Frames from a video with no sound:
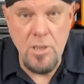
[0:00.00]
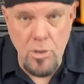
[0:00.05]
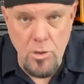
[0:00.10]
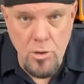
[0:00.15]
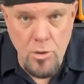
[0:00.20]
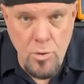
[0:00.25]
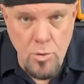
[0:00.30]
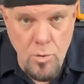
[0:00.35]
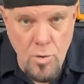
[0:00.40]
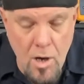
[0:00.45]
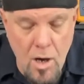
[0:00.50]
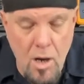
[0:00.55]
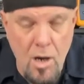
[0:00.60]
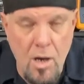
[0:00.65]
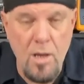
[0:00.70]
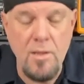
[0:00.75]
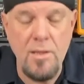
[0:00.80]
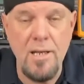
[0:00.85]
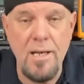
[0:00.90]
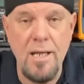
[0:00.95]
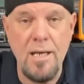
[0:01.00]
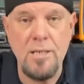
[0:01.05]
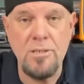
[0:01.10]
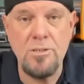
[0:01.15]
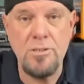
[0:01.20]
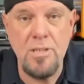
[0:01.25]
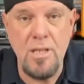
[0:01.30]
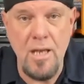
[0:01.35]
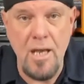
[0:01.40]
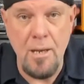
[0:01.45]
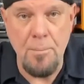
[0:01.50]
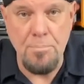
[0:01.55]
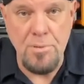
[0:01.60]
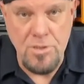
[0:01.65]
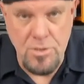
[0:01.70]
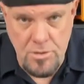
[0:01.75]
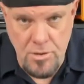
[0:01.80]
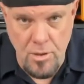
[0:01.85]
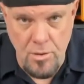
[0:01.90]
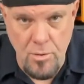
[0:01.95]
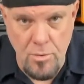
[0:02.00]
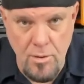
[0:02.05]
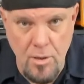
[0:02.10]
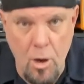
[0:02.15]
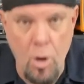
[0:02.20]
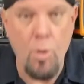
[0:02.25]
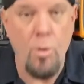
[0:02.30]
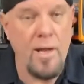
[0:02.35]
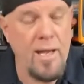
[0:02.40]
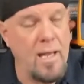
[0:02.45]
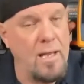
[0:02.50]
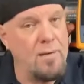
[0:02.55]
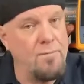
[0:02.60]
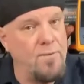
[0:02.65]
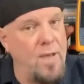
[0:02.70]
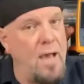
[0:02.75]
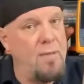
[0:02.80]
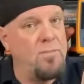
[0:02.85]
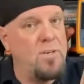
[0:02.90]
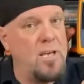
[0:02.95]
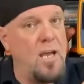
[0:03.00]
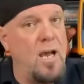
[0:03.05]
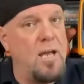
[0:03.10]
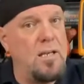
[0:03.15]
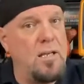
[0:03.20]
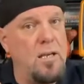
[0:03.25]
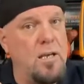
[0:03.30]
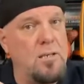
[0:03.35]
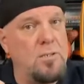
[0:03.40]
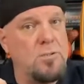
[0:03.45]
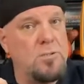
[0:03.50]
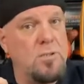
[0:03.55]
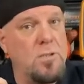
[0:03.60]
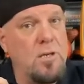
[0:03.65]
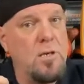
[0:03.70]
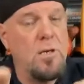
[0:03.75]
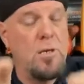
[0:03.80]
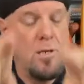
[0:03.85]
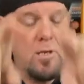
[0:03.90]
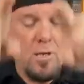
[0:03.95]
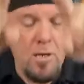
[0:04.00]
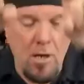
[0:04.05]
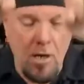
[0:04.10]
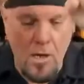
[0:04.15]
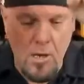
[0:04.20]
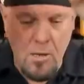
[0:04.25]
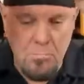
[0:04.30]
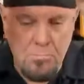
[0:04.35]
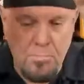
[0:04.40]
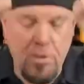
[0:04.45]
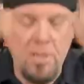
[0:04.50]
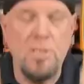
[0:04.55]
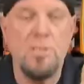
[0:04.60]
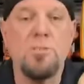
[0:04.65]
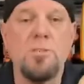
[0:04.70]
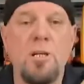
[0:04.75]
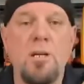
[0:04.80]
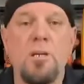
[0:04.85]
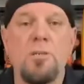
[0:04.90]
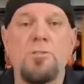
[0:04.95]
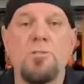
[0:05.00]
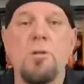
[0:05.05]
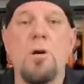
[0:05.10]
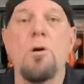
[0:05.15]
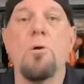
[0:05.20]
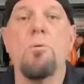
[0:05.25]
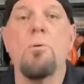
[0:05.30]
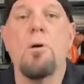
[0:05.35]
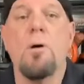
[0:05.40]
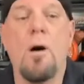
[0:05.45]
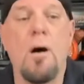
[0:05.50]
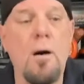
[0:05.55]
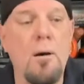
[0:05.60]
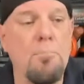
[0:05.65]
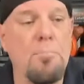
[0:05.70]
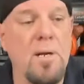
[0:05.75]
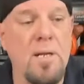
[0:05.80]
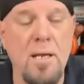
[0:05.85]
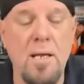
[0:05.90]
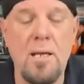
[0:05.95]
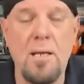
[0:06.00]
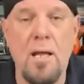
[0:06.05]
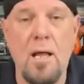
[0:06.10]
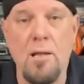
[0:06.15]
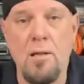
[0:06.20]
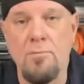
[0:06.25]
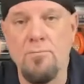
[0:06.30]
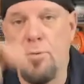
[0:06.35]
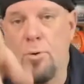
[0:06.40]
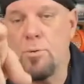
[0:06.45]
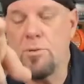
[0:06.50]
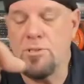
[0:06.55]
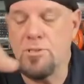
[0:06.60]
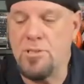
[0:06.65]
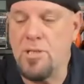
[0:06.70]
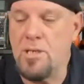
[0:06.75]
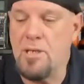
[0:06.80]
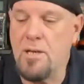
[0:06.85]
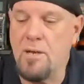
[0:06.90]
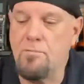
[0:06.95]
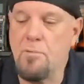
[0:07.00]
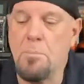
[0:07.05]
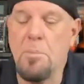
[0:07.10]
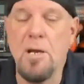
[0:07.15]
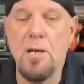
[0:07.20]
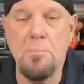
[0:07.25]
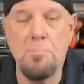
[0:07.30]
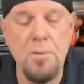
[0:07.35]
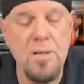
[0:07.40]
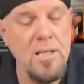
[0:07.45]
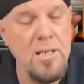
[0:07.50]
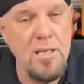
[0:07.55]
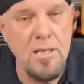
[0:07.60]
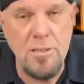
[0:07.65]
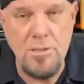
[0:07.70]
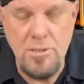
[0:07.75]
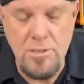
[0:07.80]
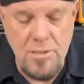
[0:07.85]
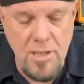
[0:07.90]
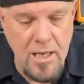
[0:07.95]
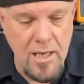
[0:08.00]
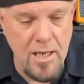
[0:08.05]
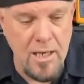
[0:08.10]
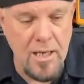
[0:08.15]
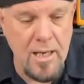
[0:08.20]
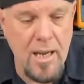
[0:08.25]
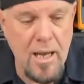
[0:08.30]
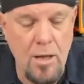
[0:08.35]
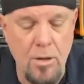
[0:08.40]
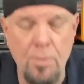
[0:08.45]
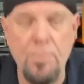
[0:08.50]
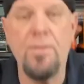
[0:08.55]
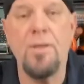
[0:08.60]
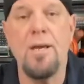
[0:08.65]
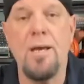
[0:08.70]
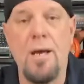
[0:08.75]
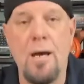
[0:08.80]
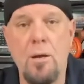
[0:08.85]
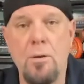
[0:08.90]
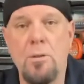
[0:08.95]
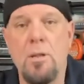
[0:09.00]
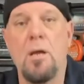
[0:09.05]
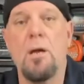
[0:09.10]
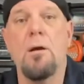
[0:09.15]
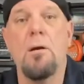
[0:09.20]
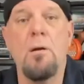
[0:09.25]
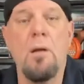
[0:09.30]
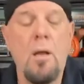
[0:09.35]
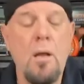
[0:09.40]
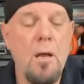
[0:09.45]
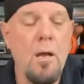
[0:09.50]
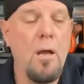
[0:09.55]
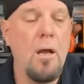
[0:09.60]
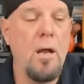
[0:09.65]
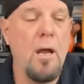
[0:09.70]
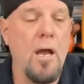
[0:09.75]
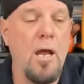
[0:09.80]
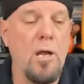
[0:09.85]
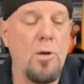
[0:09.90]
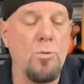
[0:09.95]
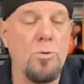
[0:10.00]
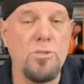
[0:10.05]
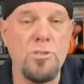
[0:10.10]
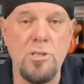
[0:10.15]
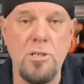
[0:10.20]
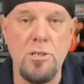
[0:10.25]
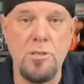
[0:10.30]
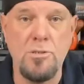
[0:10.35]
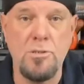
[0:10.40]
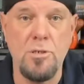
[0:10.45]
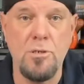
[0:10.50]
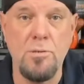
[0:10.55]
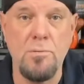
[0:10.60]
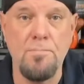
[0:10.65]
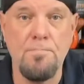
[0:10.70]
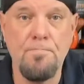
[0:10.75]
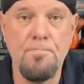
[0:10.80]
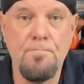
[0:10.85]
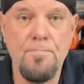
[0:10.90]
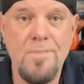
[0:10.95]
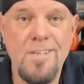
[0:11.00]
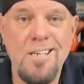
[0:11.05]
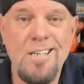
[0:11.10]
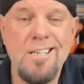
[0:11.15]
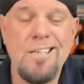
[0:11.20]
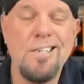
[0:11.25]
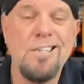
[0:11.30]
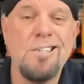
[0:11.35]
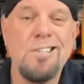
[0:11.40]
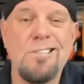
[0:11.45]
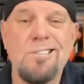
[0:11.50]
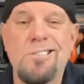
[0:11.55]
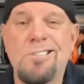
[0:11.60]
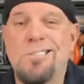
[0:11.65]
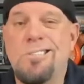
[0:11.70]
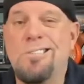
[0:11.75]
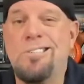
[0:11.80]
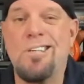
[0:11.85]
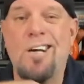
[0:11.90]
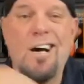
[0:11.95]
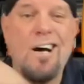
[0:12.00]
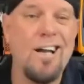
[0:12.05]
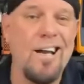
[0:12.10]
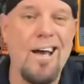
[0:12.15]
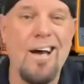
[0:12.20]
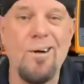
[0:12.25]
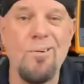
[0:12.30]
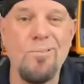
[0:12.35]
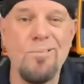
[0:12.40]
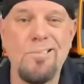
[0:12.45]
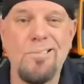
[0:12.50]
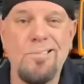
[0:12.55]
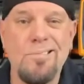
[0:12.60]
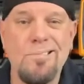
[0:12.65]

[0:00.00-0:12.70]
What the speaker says: you on the next episode. Oh, again, if you have any ideas, please let us know. But again, I look forward to seeing everybody. Please stay healthy out there, and we'll see you soon. Todd out.